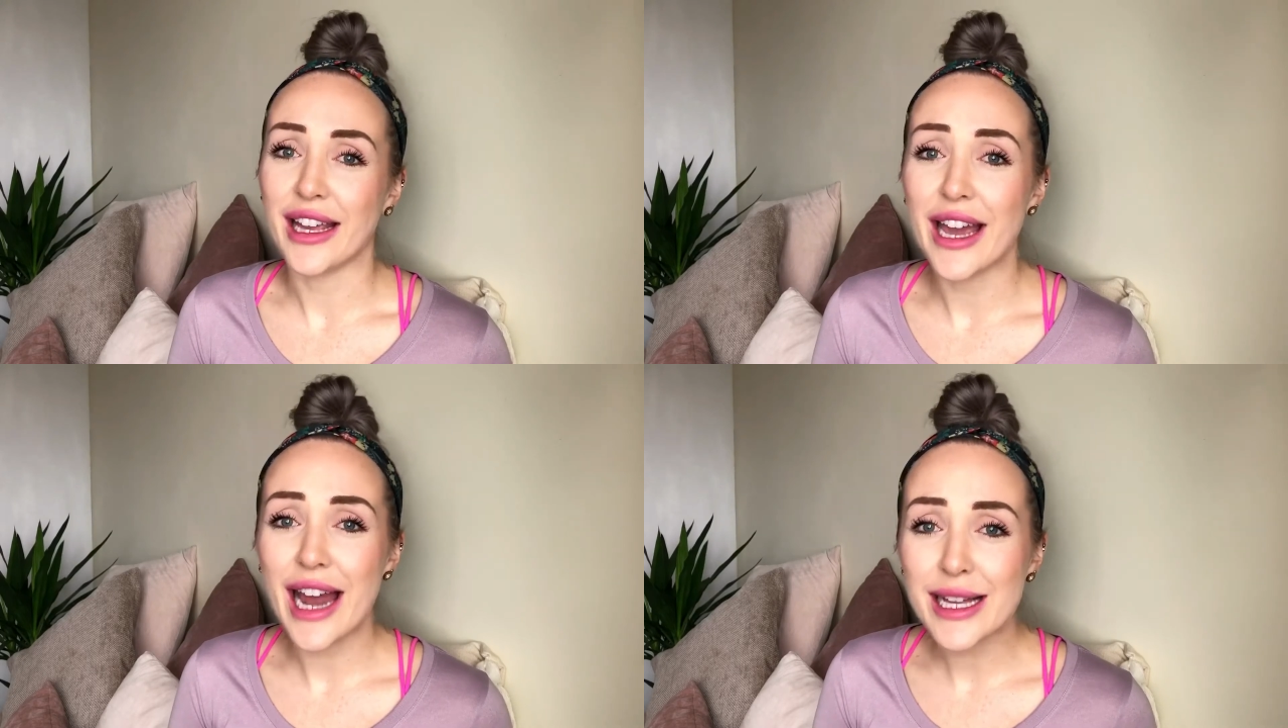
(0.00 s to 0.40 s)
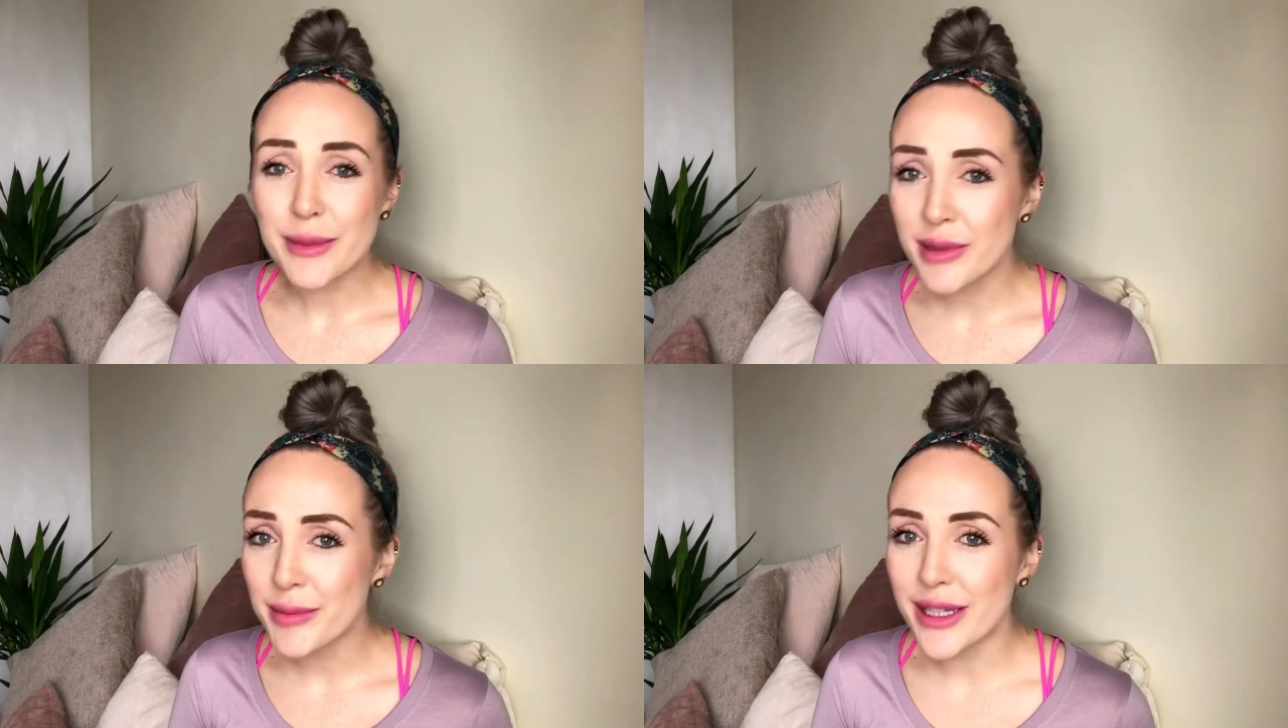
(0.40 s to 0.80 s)
and as a
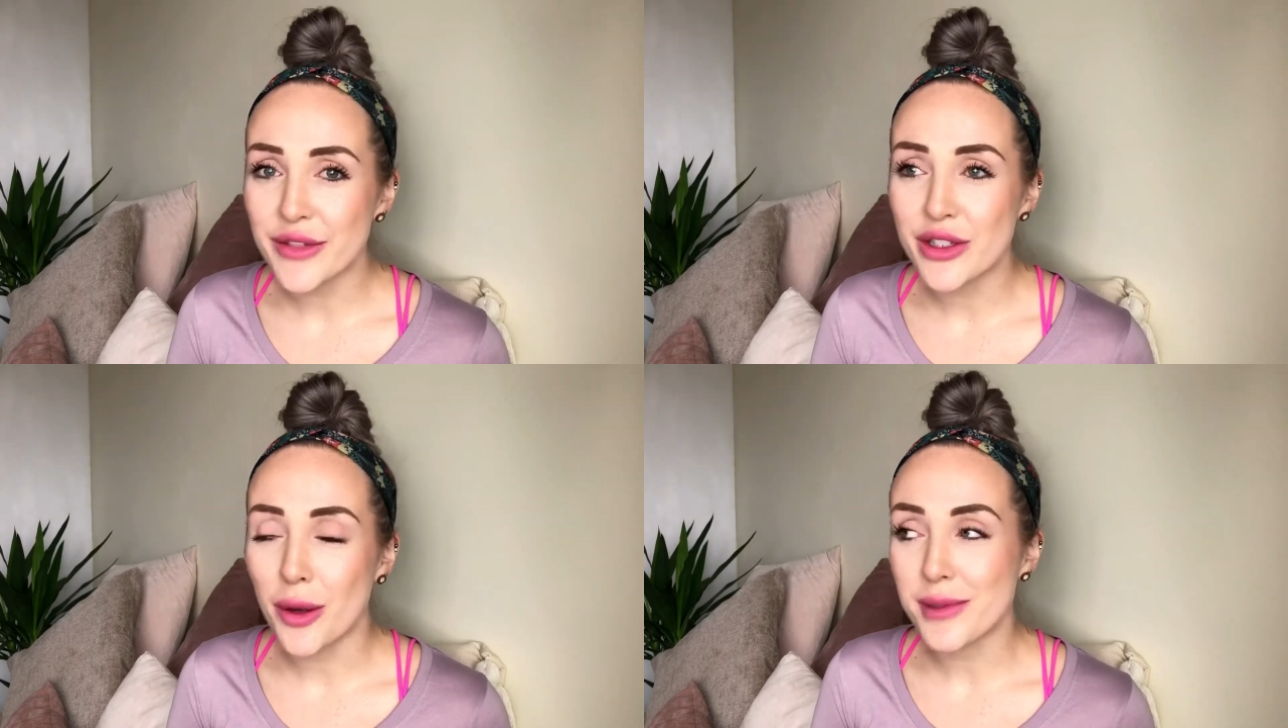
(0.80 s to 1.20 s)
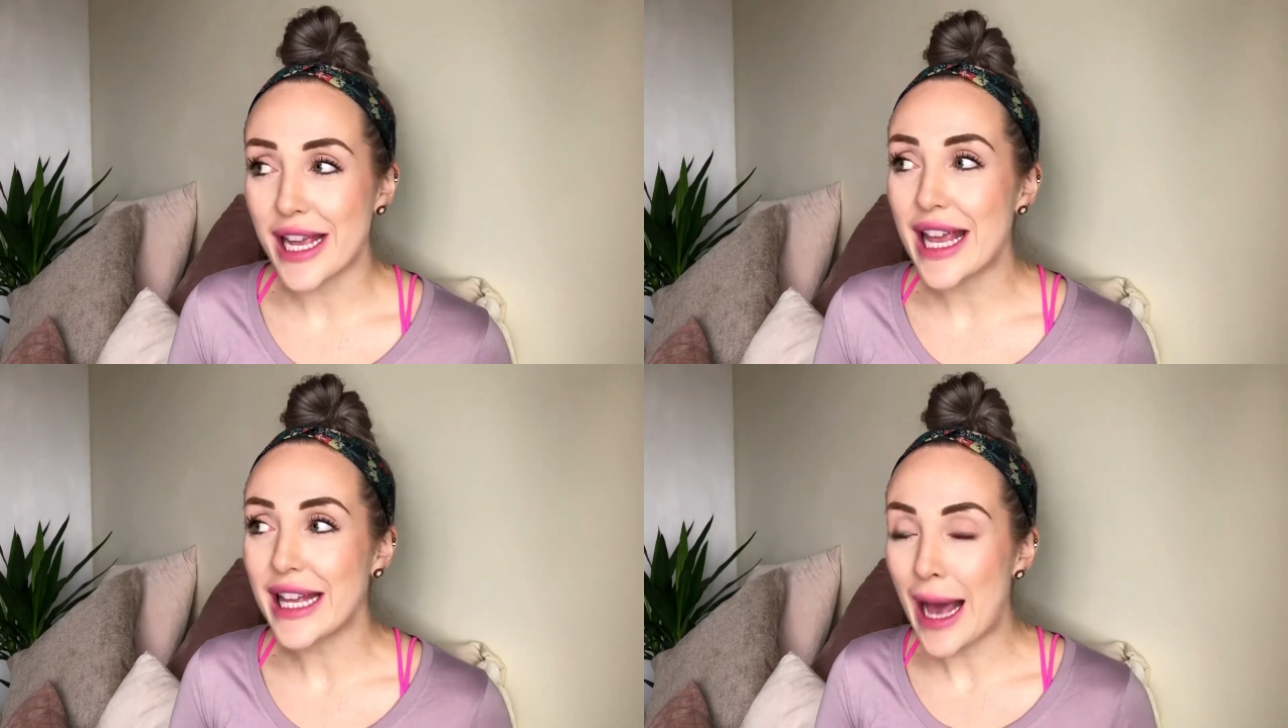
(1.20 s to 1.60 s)
prospective adopter
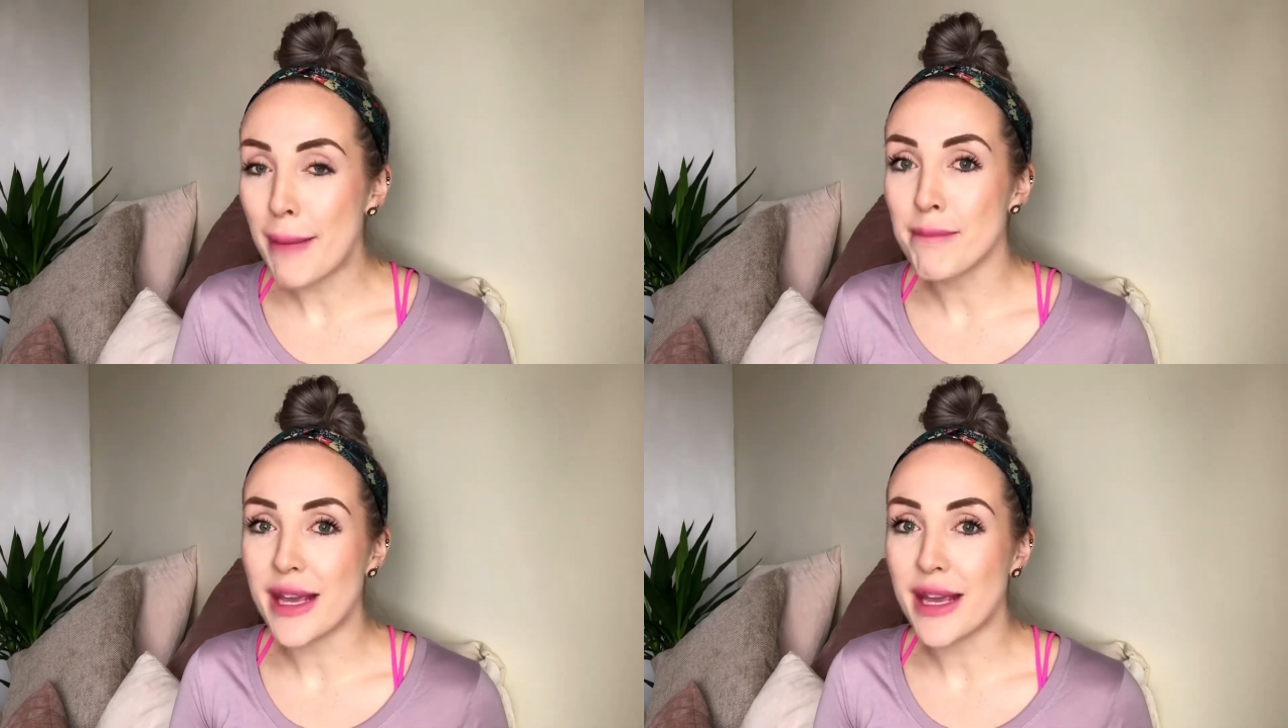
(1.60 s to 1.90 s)
it can be,